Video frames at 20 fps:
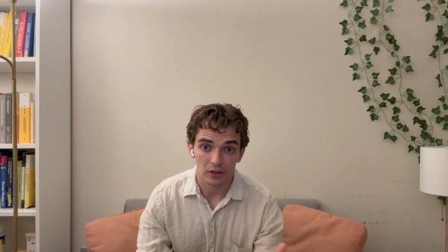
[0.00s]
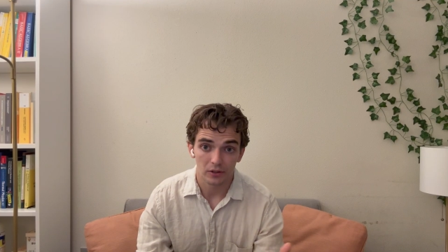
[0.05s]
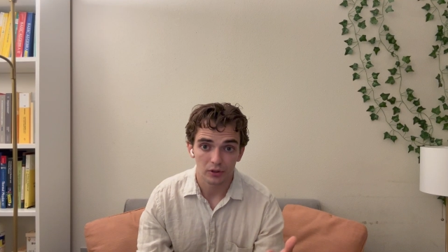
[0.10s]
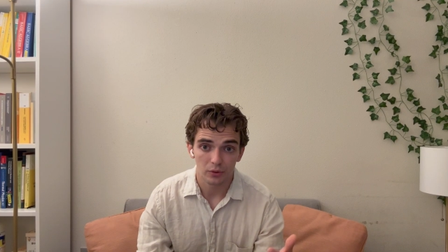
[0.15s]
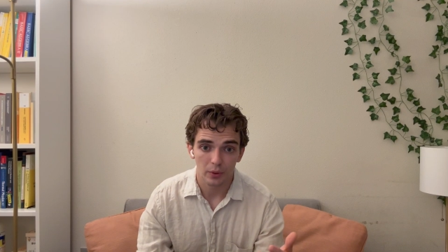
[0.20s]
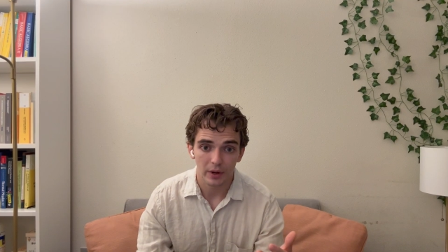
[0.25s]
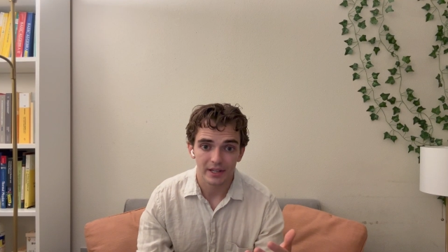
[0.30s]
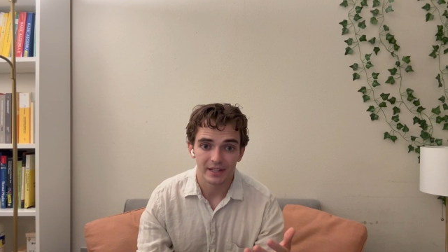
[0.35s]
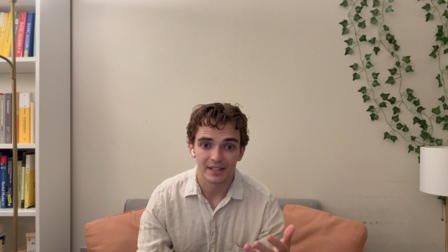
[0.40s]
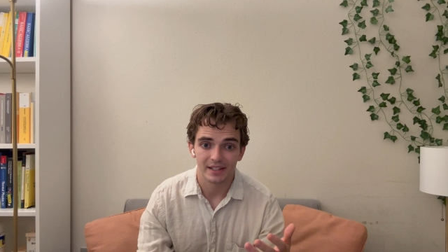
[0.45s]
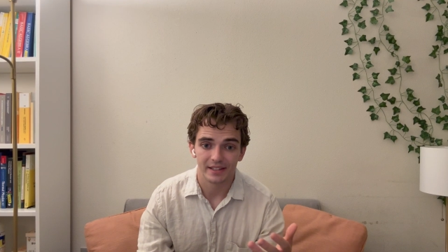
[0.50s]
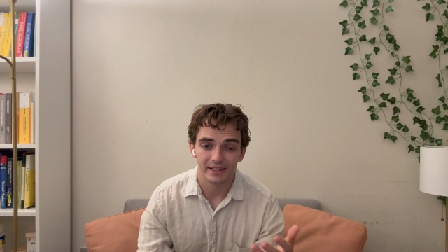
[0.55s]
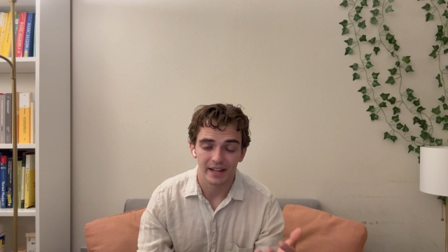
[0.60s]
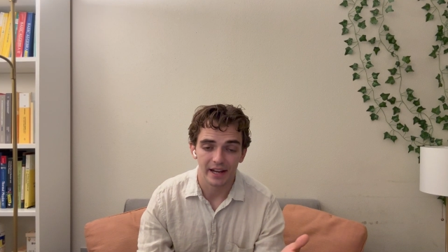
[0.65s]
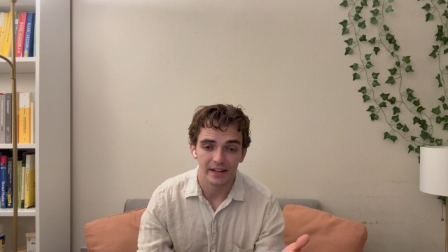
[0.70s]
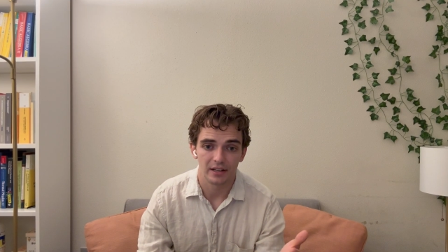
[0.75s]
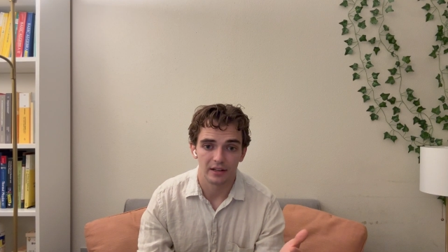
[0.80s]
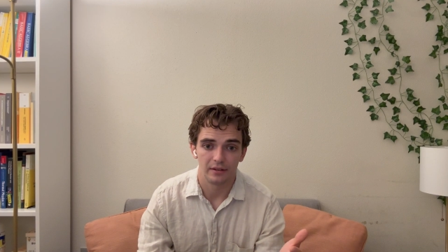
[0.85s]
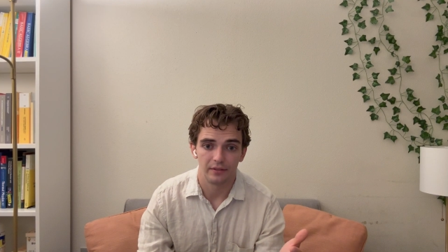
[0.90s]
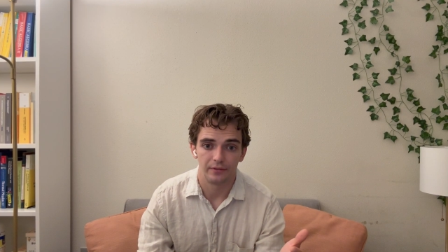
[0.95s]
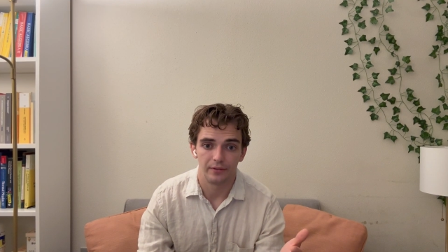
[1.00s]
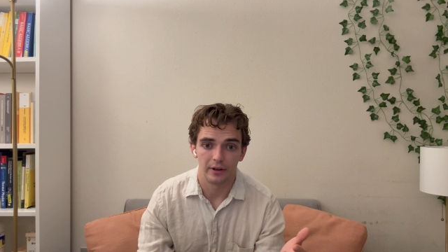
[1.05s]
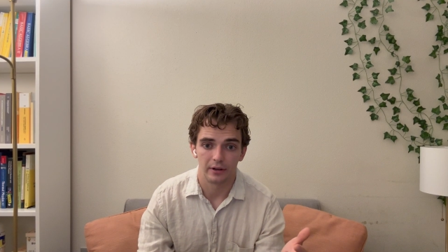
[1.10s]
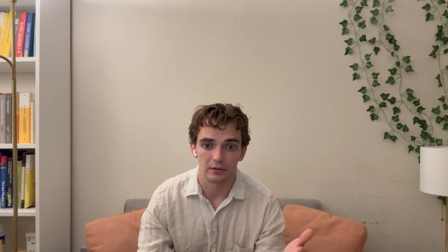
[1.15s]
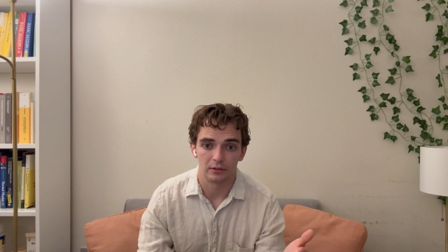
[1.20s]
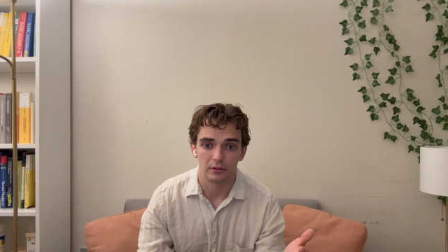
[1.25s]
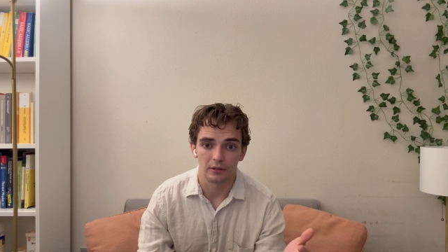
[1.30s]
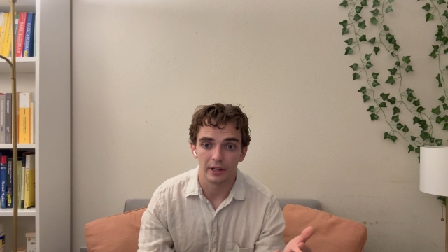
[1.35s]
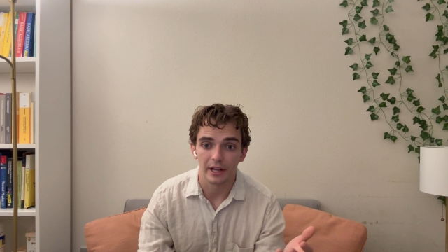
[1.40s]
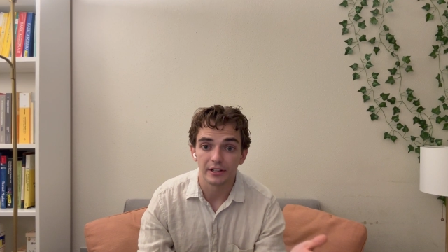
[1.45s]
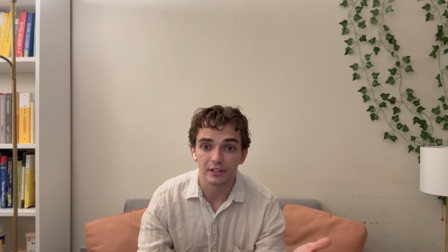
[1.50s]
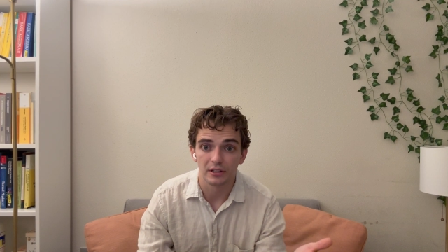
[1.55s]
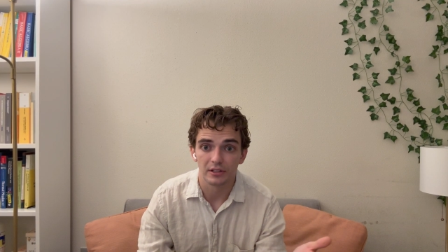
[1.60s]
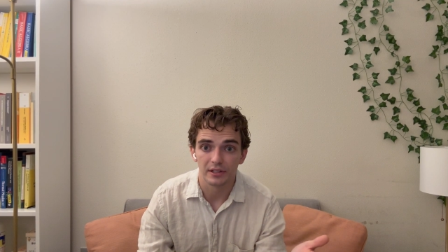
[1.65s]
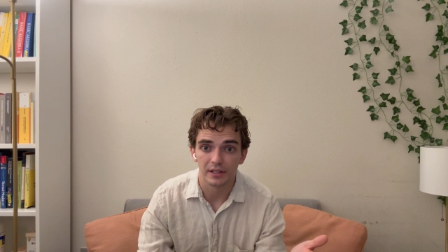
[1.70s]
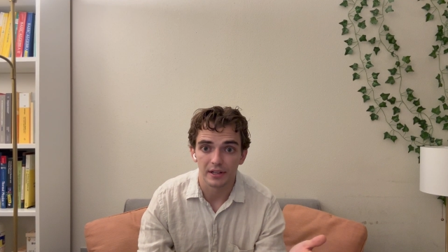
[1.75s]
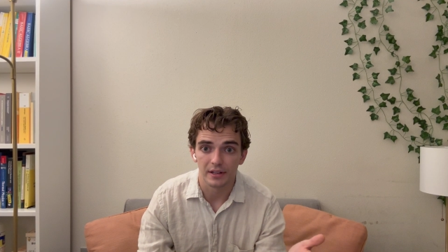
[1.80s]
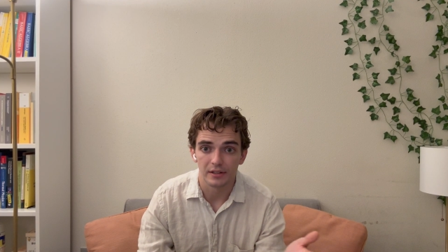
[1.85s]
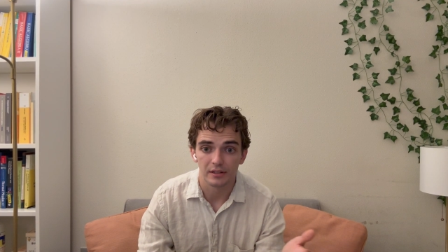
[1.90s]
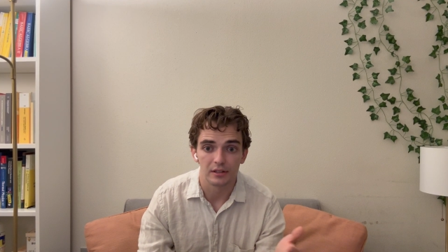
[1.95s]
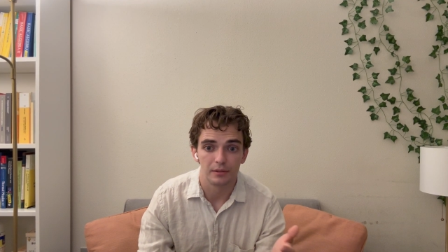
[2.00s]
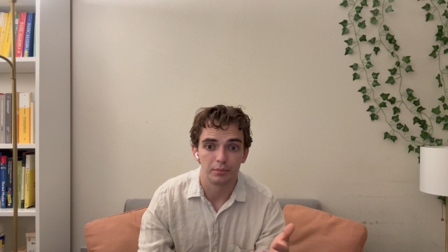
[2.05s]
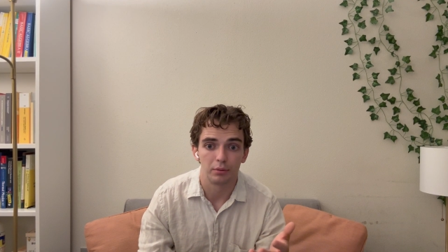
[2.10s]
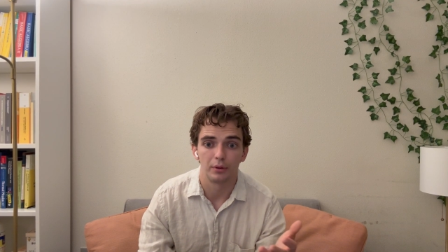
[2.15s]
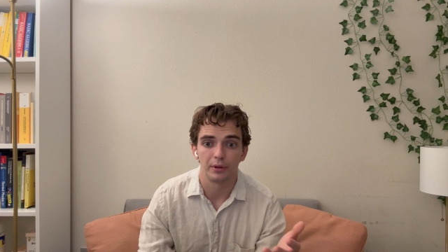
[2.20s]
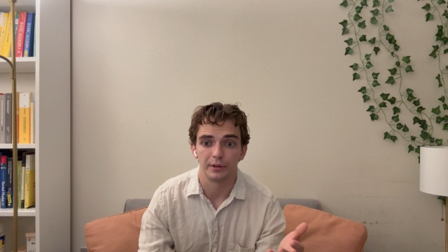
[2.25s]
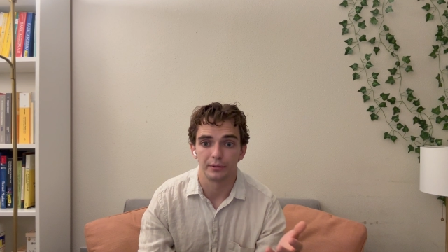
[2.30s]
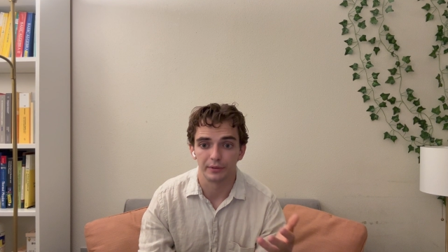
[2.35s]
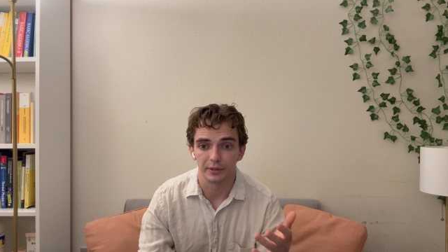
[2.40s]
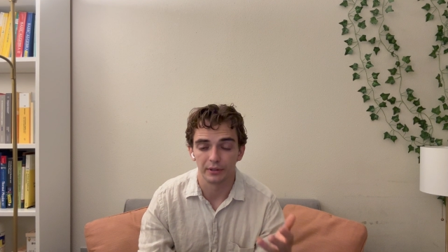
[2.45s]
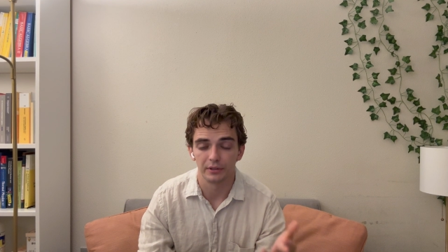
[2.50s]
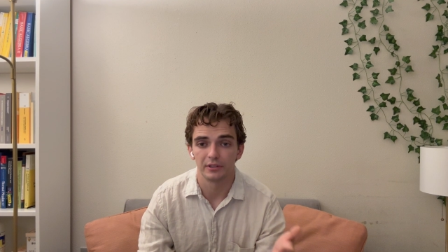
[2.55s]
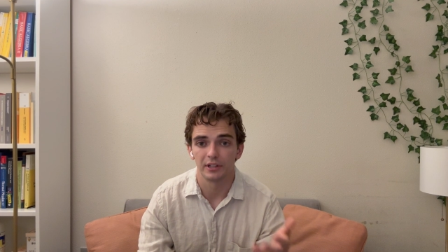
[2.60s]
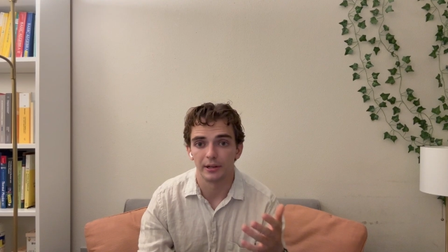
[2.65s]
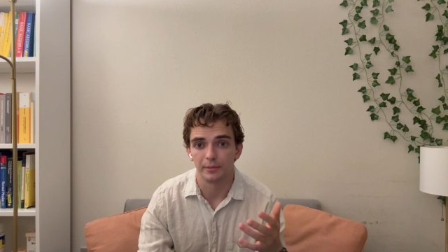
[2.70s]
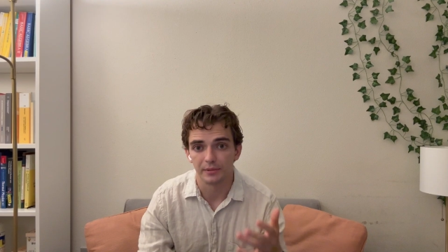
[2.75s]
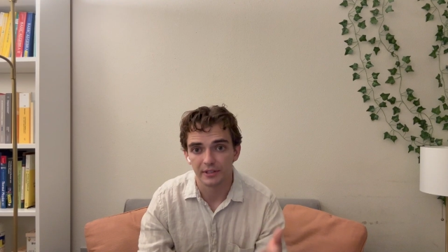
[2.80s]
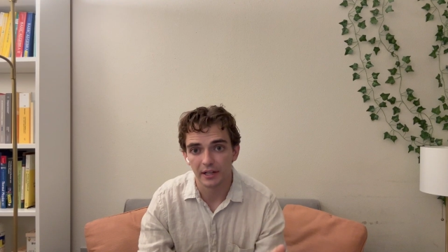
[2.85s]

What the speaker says: It's also why state and federal agencies deploy real